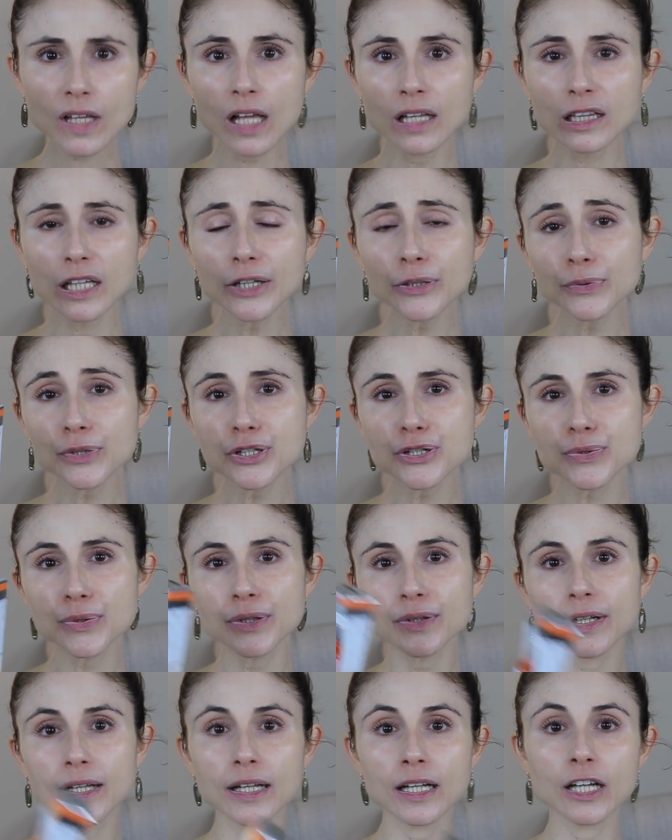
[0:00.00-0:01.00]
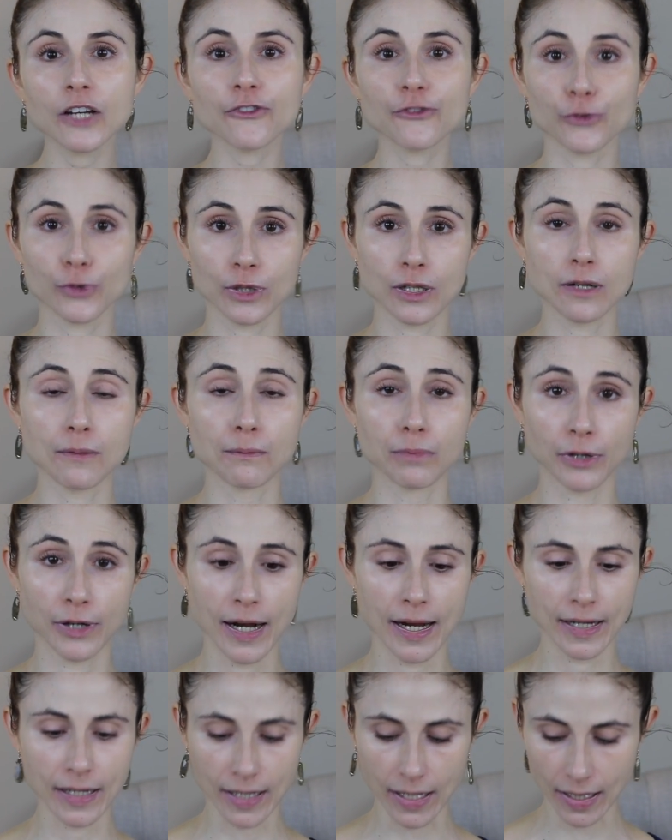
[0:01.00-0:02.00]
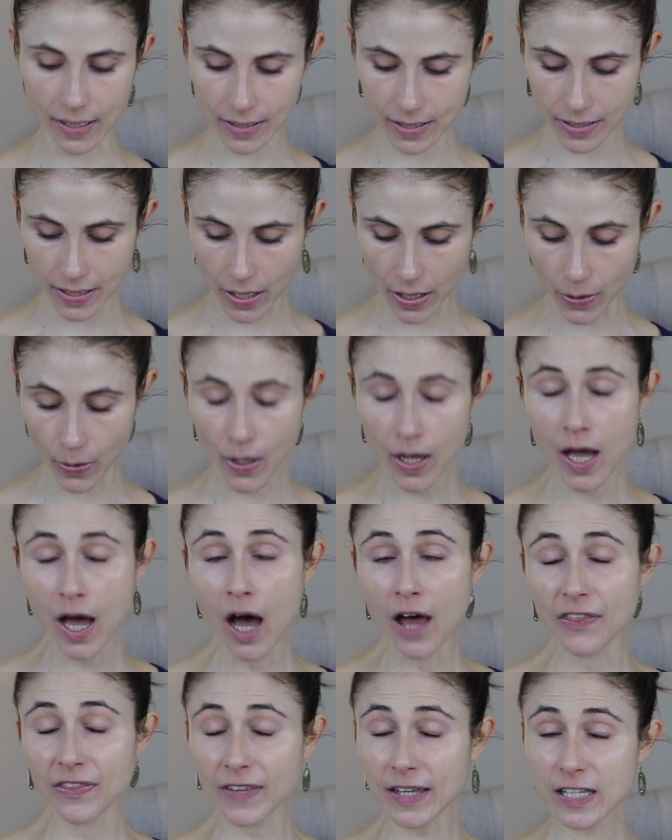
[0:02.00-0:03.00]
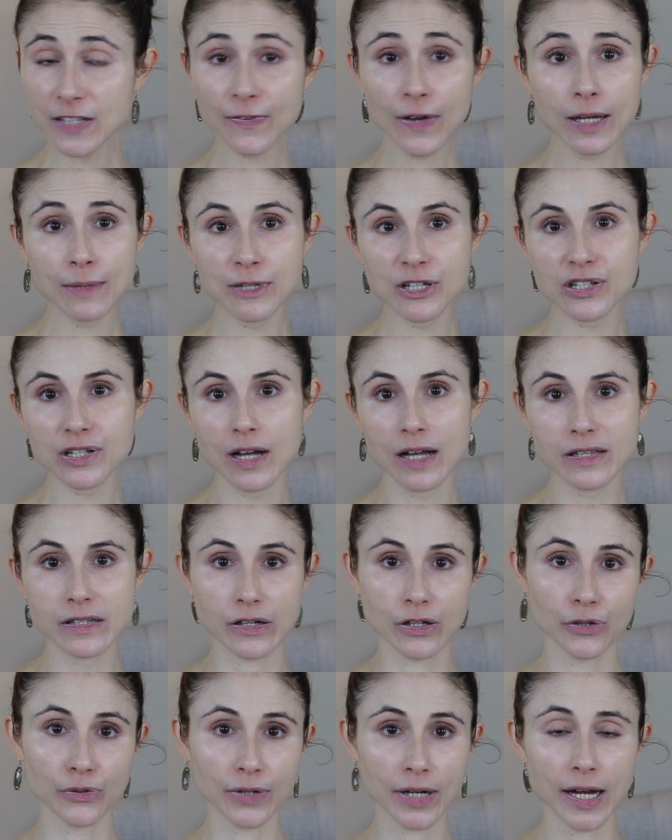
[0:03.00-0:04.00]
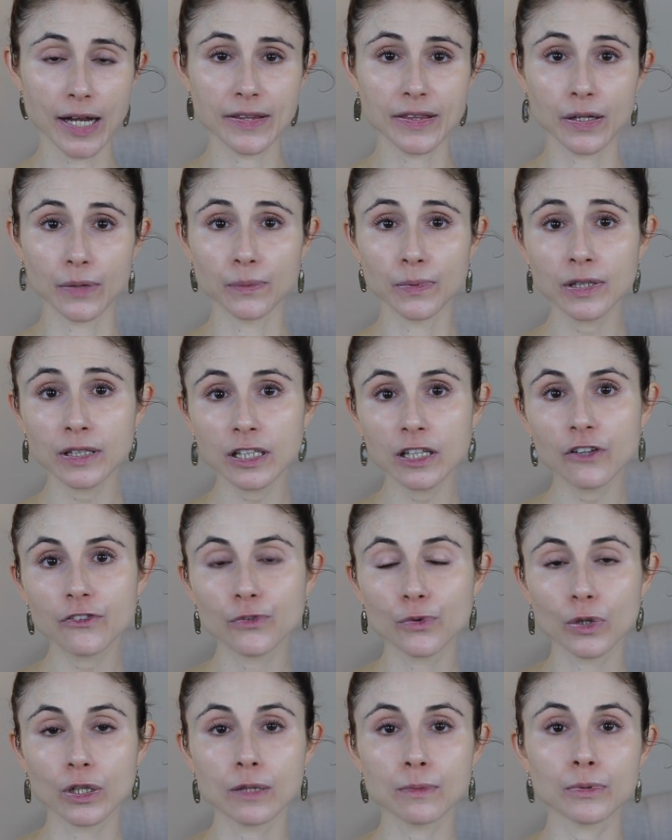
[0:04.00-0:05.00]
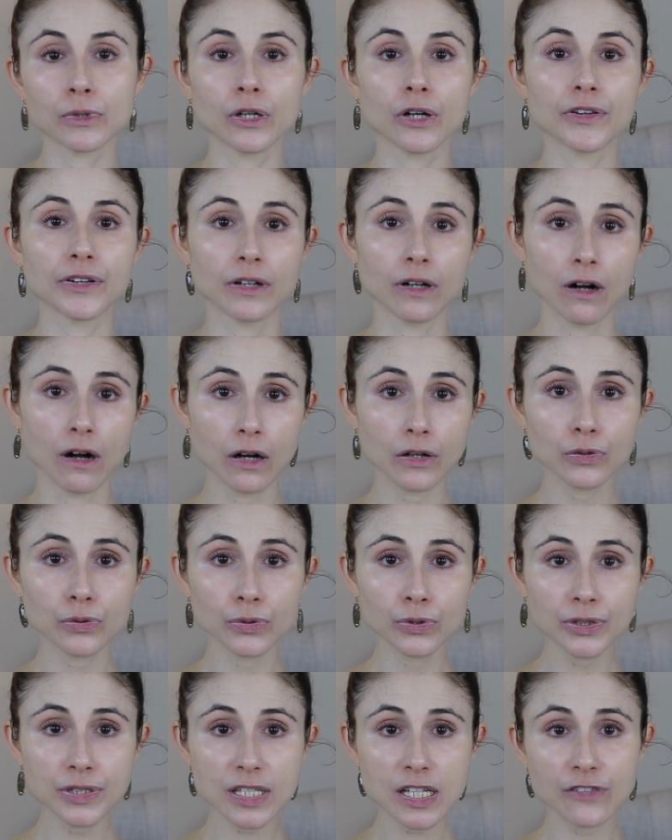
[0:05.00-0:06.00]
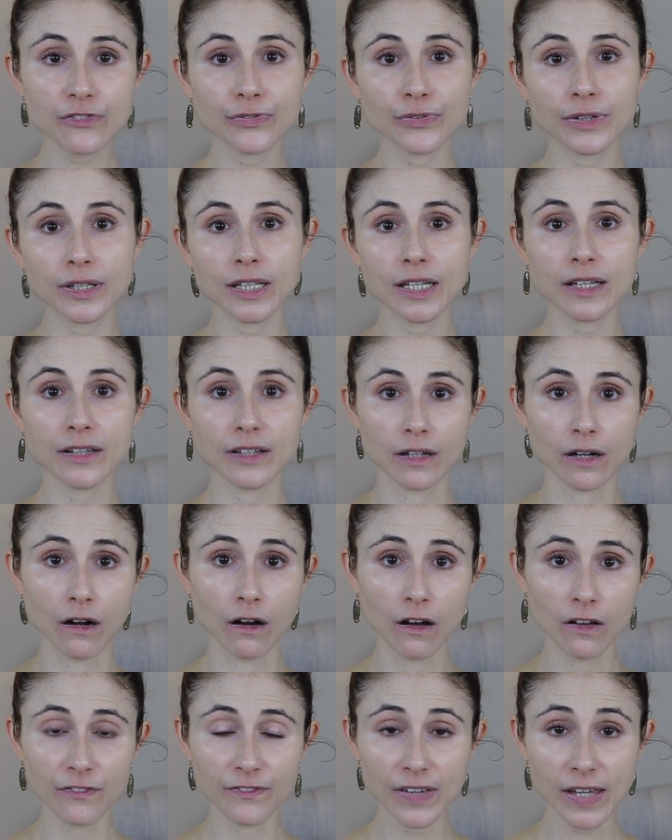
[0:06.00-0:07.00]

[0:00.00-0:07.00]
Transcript: licorice root in it for brightening. So these vitamin shots are great. They're really affordable. They're all cruelty free. They're all